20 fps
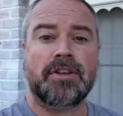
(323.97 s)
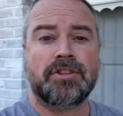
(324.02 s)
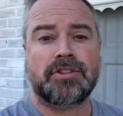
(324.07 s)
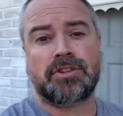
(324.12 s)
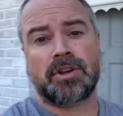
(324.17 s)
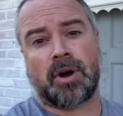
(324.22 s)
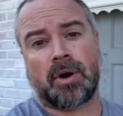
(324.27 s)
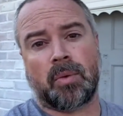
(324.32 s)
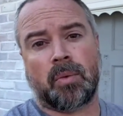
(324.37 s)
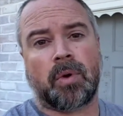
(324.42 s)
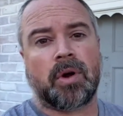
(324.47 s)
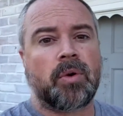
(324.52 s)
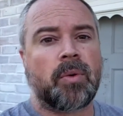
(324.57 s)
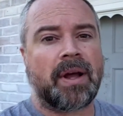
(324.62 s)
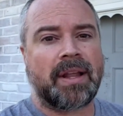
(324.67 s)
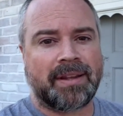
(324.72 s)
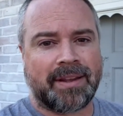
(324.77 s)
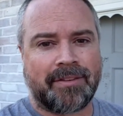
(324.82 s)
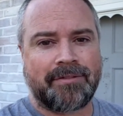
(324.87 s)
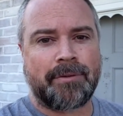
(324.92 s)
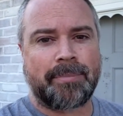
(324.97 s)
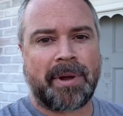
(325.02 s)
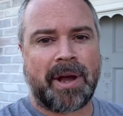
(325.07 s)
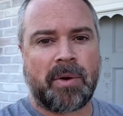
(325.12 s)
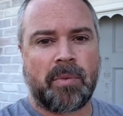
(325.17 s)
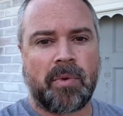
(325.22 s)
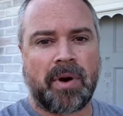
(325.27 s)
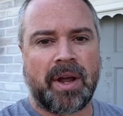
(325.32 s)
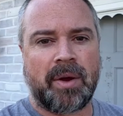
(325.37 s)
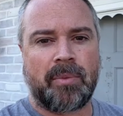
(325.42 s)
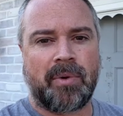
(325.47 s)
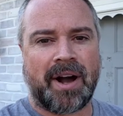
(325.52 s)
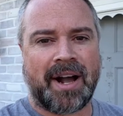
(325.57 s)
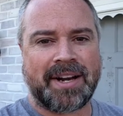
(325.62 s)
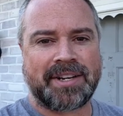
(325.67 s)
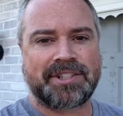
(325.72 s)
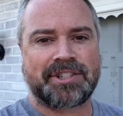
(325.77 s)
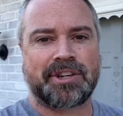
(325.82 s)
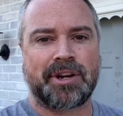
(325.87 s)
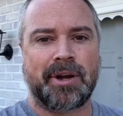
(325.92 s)
So what do I love about
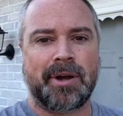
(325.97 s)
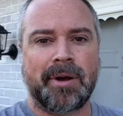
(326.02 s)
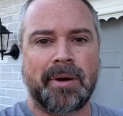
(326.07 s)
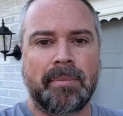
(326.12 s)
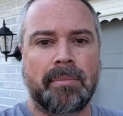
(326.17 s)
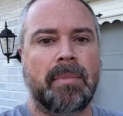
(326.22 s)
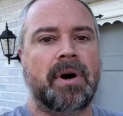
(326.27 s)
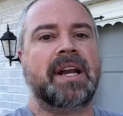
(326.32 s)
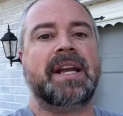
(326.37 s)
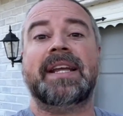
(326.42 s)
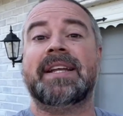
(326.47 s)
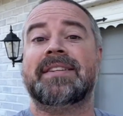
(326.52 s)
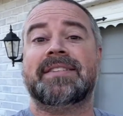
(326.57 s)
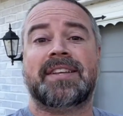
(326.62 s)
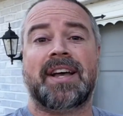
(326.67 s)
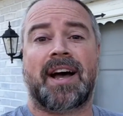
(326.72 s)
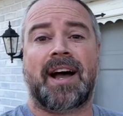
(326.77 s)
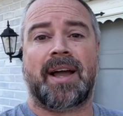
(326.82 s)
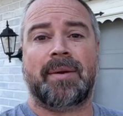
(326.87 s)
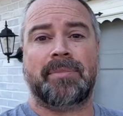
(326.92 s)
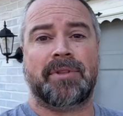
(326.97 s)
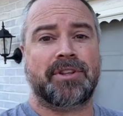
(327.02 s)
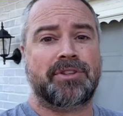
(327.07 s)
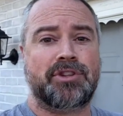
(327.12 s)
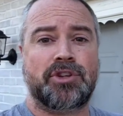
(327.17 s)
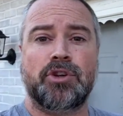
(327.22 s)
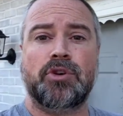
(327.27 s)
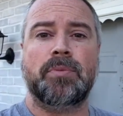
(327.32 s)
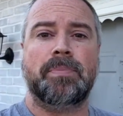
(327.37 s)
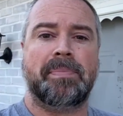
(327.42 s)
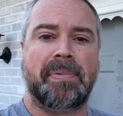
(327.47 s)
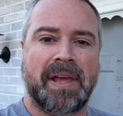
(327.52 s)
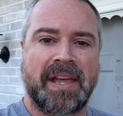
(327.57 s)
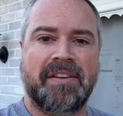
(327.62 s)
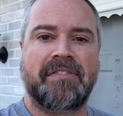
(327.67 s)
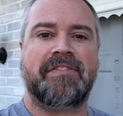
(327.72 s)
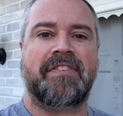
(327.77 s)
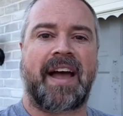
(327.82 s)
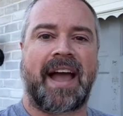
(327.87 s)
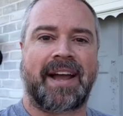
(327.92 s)
whitewash? Money and time, the two
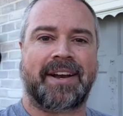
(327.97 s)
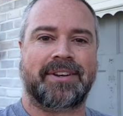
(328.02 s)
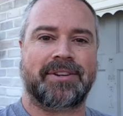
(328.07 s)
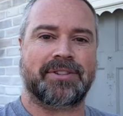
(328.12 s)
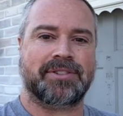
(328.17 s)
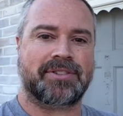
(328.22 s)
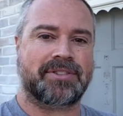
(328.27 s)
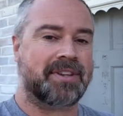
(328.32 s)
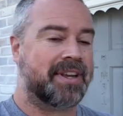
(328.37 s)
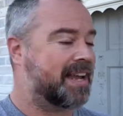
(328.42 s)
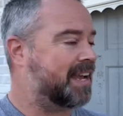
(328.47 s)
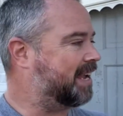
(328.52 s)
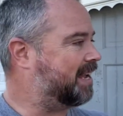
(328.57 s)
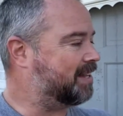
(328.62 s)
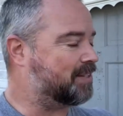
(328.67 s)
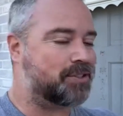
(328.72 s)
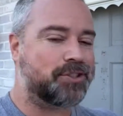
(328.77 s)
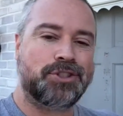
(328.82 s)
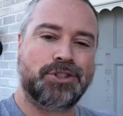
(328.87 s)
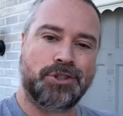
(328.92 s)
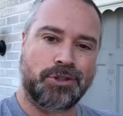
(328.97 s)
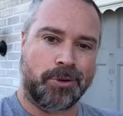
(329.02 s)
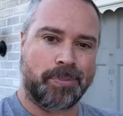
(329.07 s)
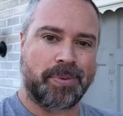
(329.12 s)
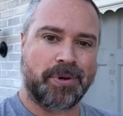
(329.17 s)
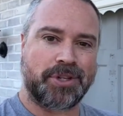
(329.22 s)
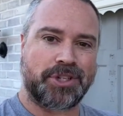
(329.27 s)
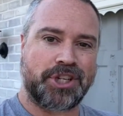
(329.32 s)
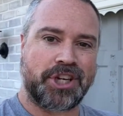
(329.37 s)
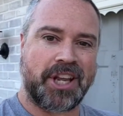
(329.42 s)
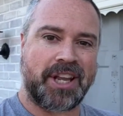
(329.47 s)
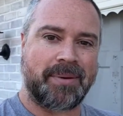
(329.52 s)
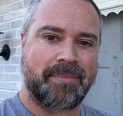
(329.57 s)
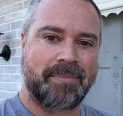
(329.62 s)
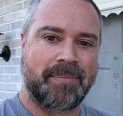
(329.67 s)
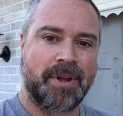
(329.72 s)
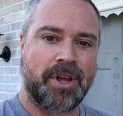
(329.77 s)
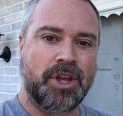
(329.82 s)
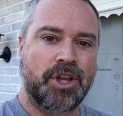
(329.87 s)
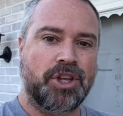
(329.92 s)
big factors. It's super cheap.
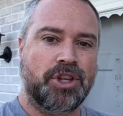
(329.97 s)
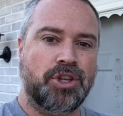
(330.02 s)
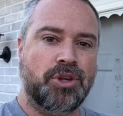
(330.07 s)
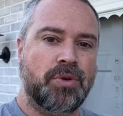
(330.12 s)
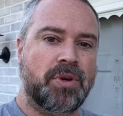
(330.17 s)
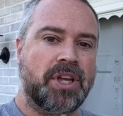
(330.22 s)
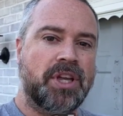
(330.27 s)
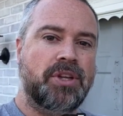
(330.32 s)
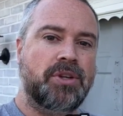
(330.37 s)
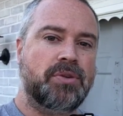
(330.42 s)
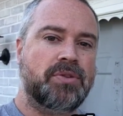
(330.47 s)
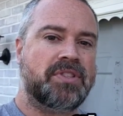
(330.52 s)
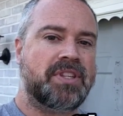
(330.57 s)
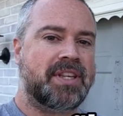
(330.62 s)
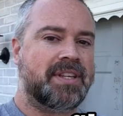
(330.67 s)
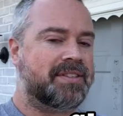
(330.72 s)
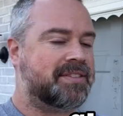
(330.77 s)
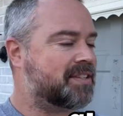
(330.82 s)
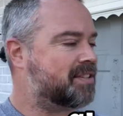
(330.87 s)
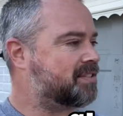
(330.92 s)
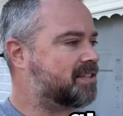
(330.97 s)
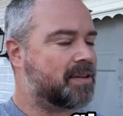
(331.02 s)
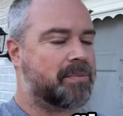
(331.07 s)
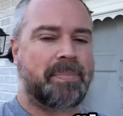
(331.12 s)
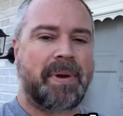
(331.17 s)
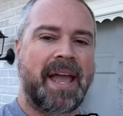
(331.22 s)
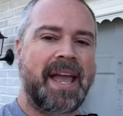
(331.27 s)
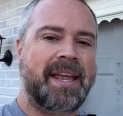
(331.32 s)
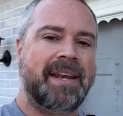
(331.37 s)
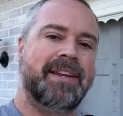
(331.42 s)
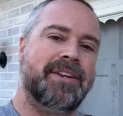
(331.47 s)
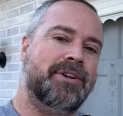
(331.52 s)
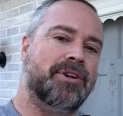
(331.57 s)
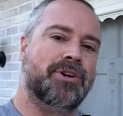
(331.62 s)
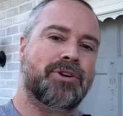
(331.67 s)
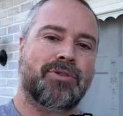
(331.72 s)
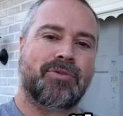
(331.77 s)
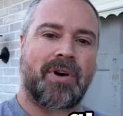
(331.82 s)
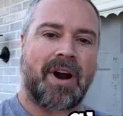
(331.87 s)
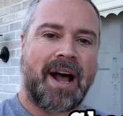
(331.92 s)
You can use the existing paint in
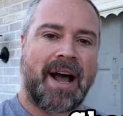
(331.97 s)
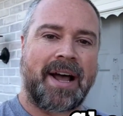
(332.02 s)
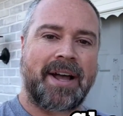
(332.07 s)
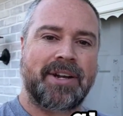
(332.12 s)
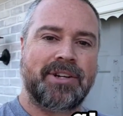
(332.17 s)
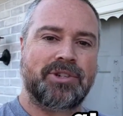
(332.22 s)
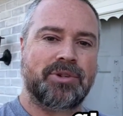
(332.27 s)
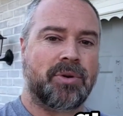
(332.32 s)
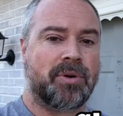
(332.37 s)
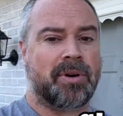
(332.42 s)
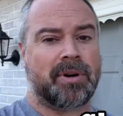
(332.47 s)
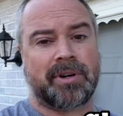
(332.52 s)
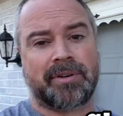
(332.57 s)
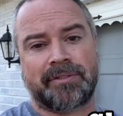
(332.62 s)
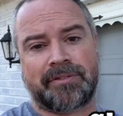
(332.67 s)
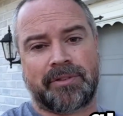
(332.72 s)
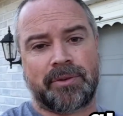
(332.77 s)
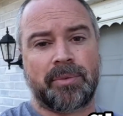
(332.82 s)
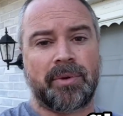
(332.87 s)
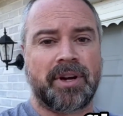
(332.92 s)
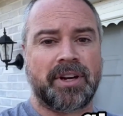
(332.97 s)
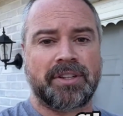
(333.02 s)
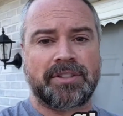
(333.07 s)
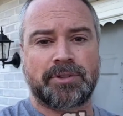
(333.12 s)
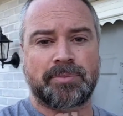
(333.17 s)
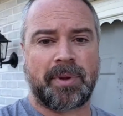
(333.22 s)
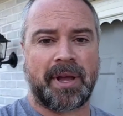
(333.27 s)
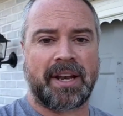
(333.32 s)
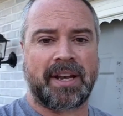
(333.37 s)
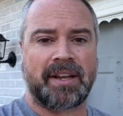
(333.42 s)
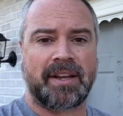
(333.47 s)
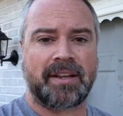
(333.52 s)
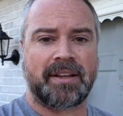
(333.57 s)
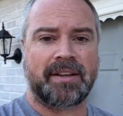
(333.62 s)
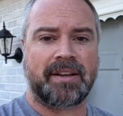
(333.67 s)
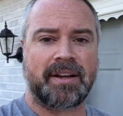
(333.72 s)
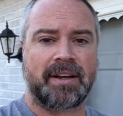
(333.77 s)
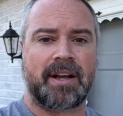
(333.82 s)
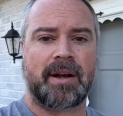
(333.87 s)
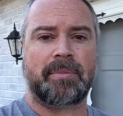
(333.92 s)
your garage or if you wanna spend a,
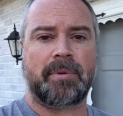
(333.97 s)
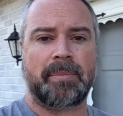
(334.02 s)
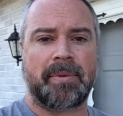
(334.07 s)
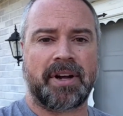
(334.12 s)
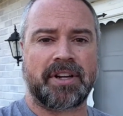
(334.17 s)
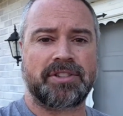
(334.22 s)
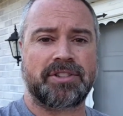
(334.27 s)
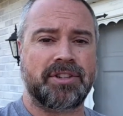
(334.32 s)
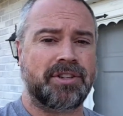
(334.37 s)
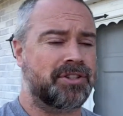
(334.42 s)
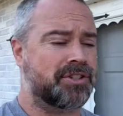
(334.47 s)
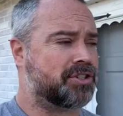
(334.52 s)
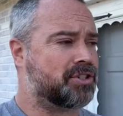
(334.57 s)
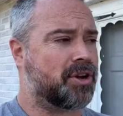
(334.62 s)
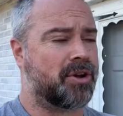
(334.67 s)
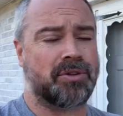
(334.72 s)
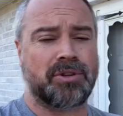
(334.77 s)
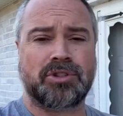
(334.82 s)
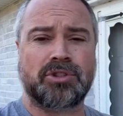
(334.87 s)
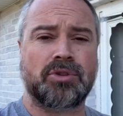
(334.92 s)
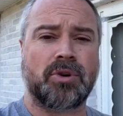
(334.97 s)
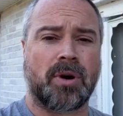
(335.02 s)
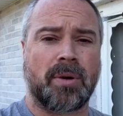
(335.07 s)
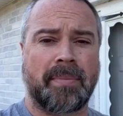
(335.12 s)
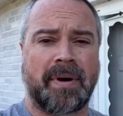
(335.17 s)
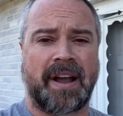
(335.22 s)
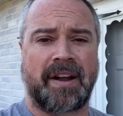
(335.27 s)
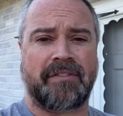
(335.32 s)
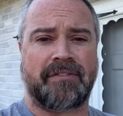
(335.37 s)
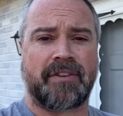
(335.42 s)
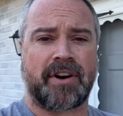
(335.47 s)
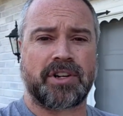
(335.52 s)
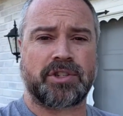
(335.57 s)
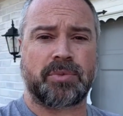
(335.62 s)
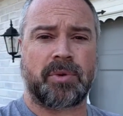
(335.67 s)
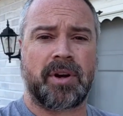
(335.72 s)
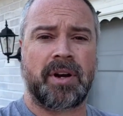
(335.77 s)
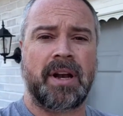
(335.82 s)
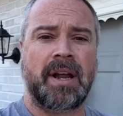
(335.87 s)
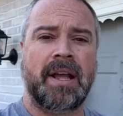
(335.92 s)
a couple bucks, you can just go to the store and buy a fresh
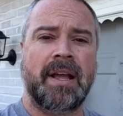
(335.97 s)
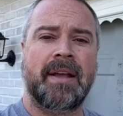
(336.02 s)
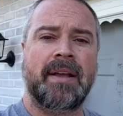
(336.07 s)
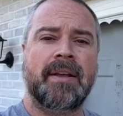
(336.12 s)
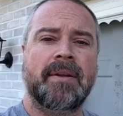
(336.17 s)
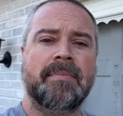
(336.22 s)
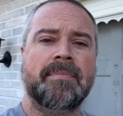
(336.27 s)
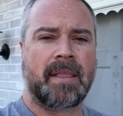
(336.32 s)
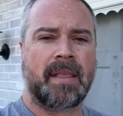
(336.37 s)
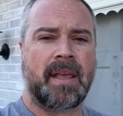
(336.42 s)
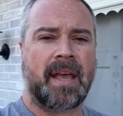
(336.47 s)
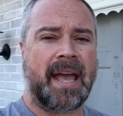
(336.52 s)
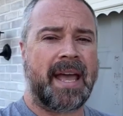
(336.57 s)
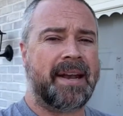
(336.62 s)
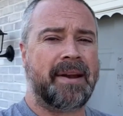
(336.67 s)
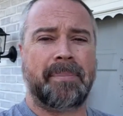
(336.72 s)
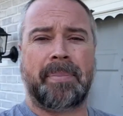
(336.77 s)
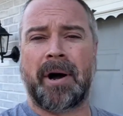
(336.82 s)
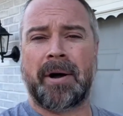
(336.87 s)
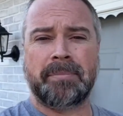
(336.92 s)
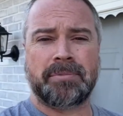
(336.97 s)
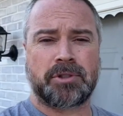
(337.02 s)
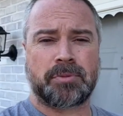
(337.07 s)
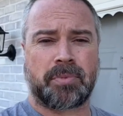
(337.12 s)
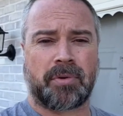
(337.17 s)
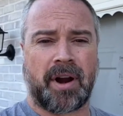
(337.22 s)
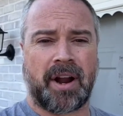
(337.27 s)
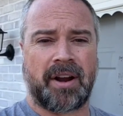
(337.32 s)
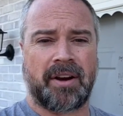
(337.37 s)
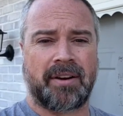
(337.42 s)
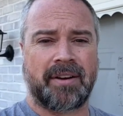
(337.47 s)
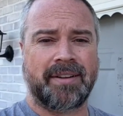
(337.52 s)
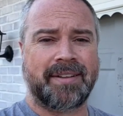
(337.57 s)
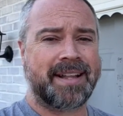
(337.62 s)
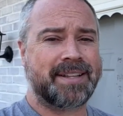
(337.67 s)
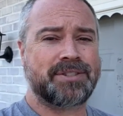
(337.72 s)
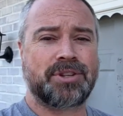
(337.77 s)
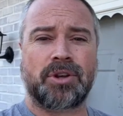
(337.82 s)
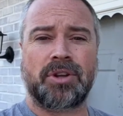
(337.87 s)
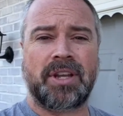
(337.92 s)
one. And a pump sprayer,
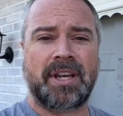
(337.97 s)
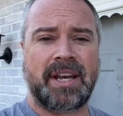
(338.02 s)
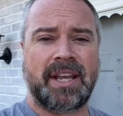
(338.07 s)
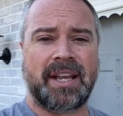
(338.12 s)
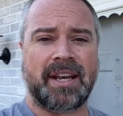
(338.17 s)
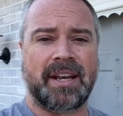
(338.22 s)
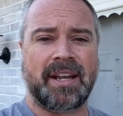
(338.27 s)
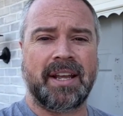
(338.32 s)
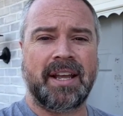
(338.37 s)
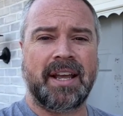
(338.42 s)
that's all you need.